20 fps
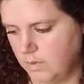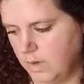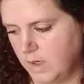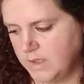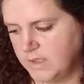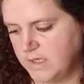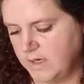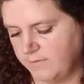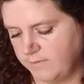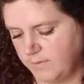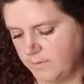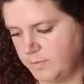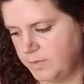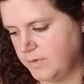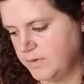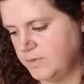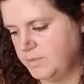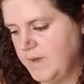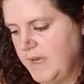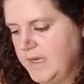a different
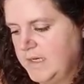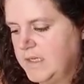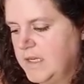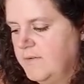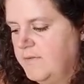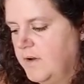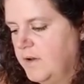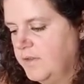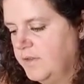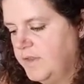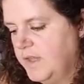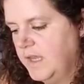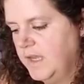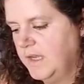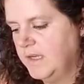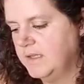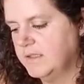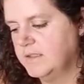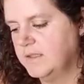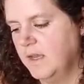perspective on
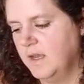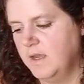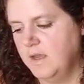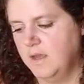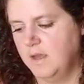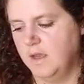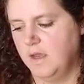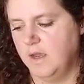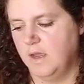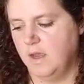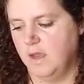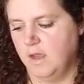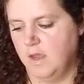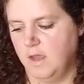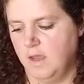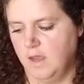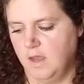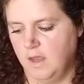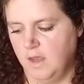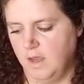things.
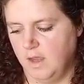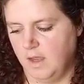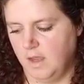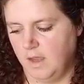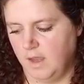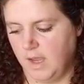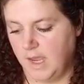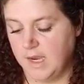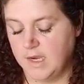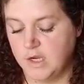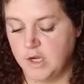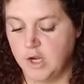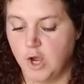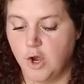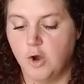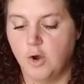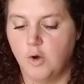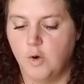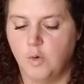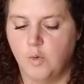And
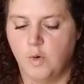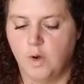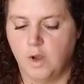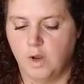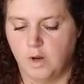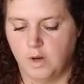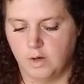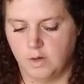know